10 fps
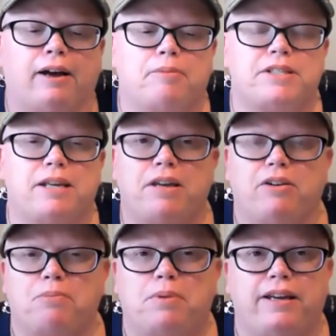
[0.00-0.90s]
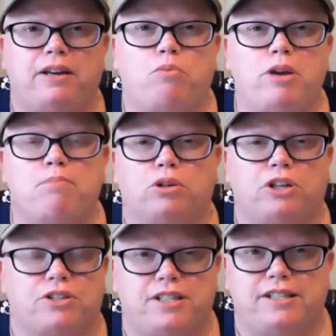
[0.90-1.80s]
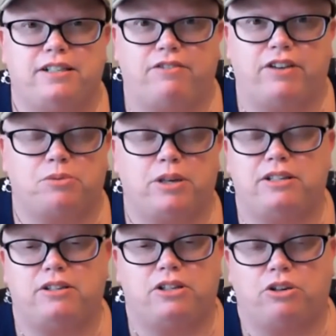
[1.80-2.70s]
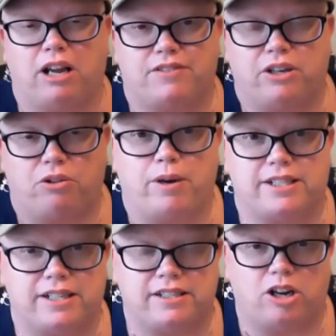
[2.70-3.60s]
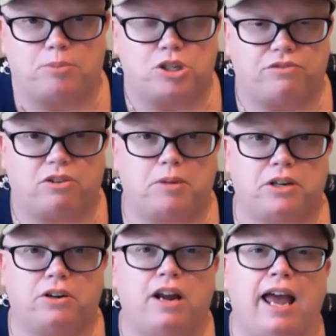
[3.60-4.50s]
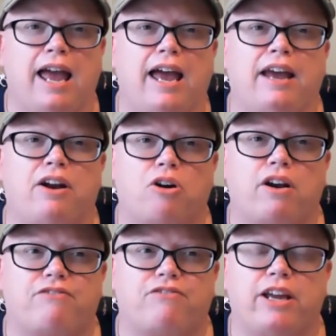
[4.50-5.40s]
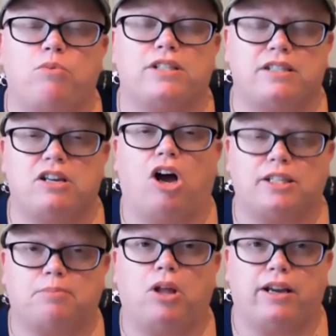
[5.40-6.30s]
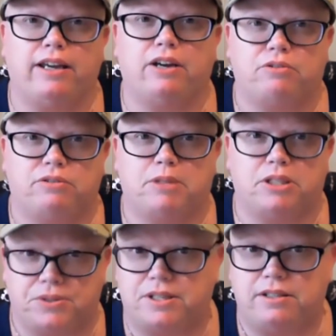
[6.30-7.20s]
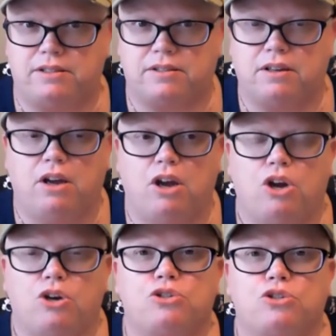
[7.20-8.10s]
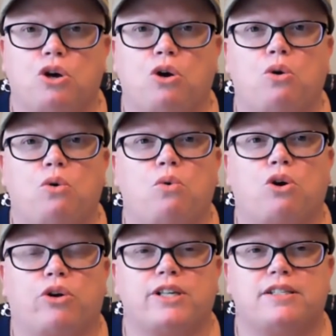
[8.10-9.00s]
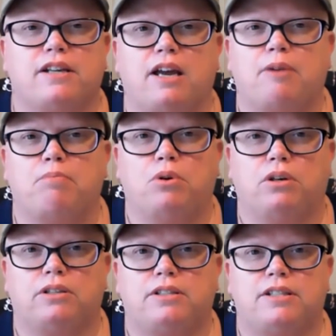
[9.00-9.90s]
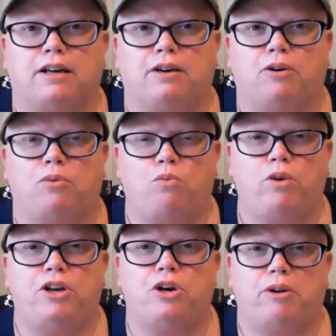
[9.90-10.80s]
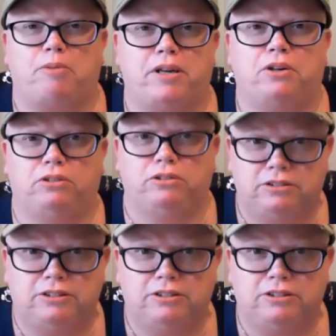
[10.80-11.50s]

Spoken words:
Same thing on the plane. We booked our seats in advance. We don't have Southwest as an option from here, and our flight was not blocking out middle seats. So Chris and I booked window and middle,